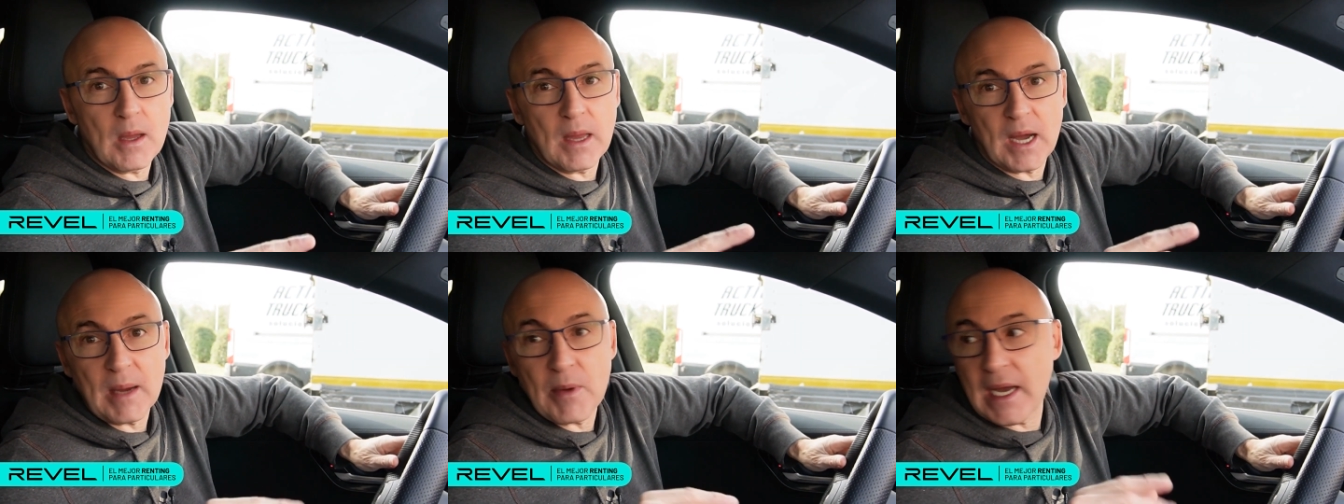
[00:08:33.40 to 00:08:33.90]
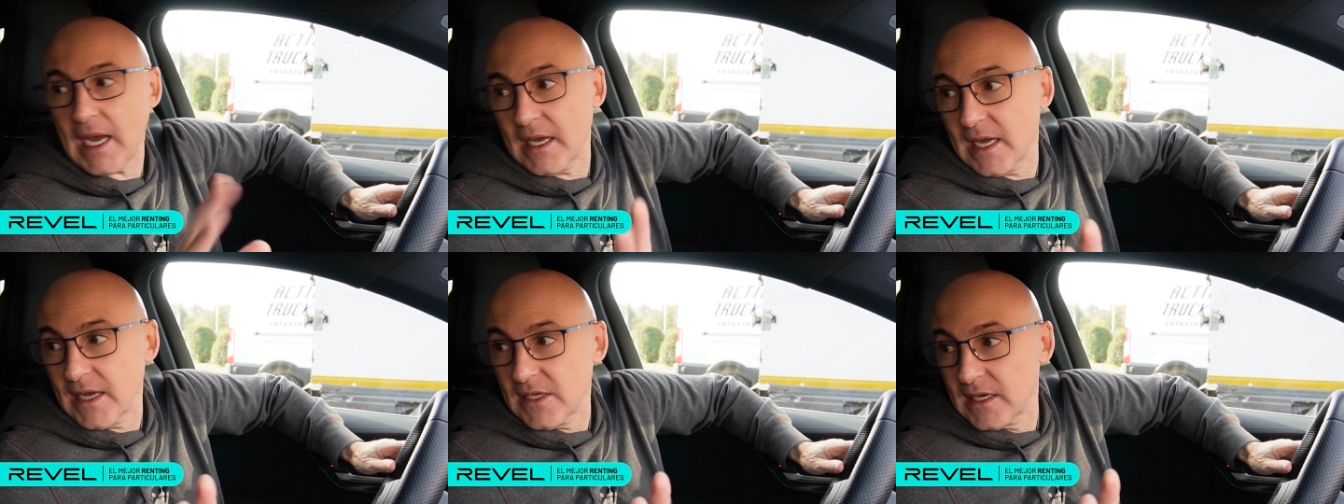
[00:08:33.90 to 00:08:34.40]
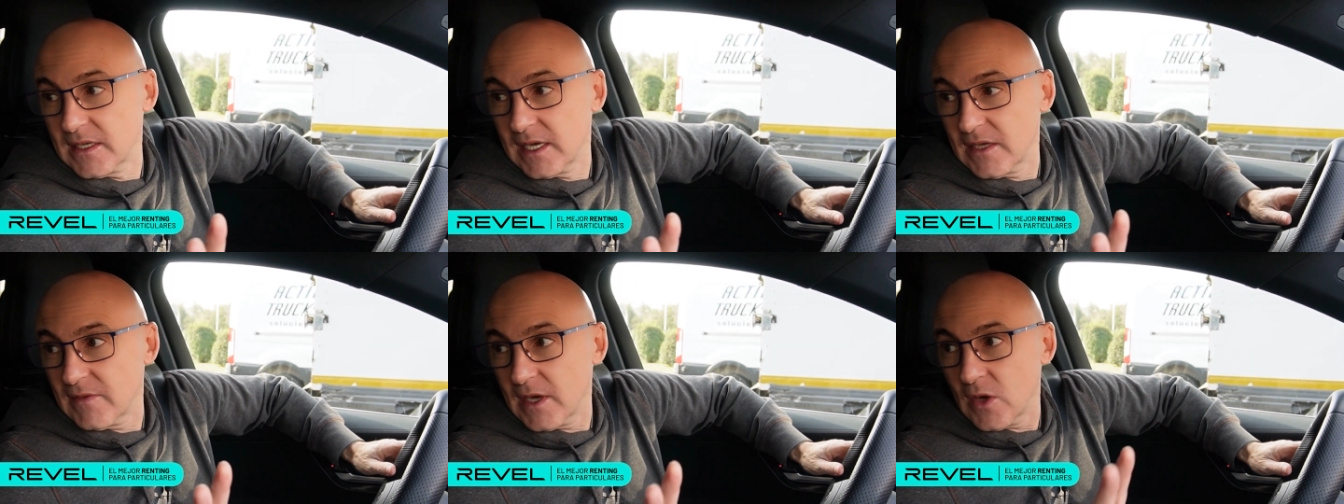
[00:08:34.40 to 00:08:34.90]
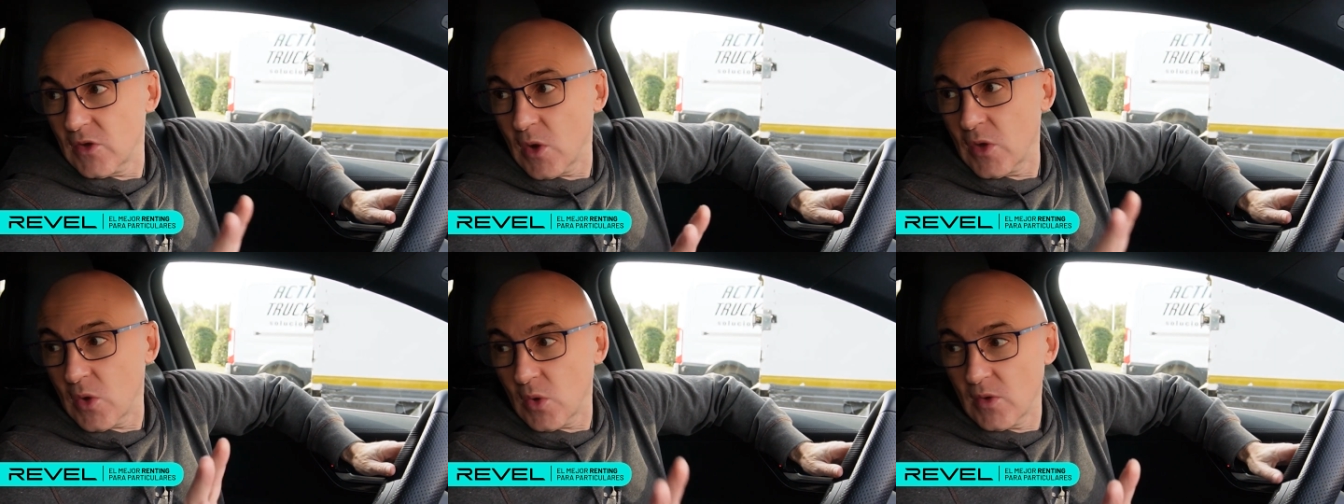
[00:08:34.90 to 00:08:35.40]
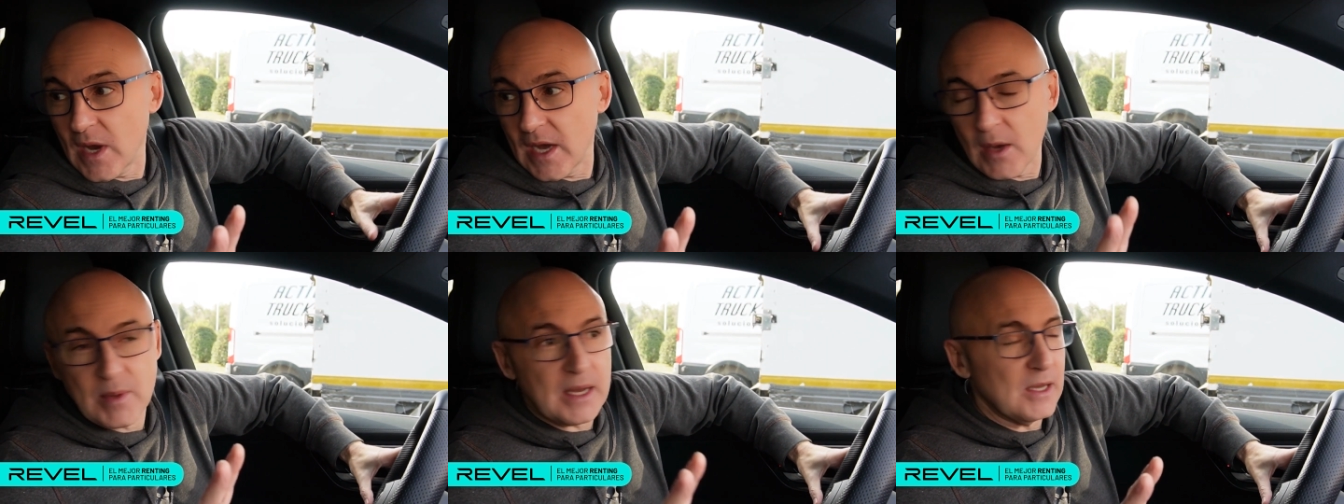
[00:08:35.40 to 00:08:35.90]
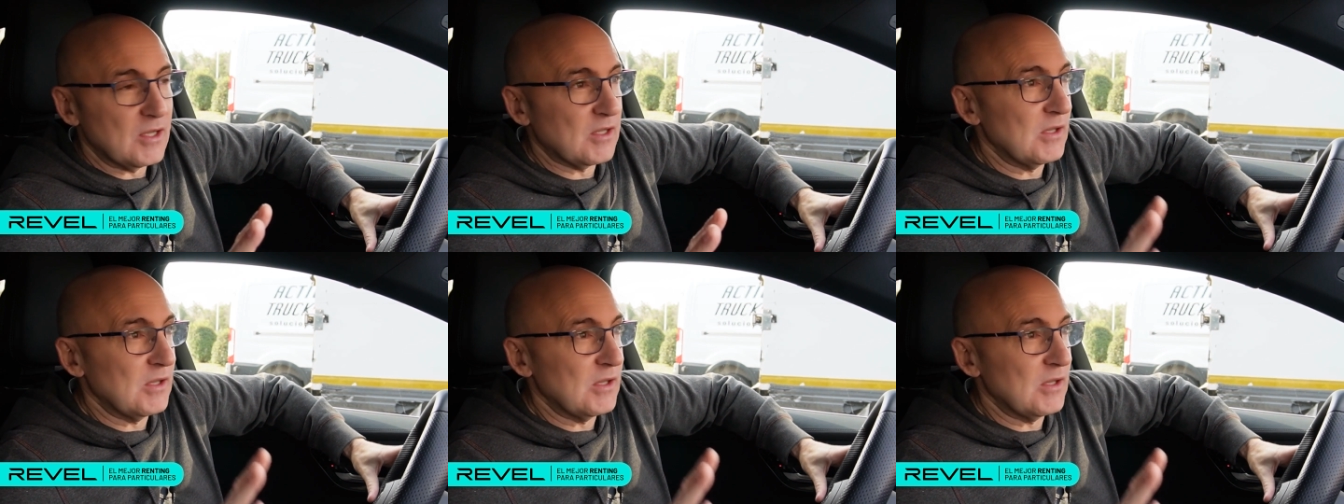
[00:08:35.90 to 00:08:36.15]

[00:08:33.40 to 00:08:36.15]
I'm thinking that since these videos also go to Arabic,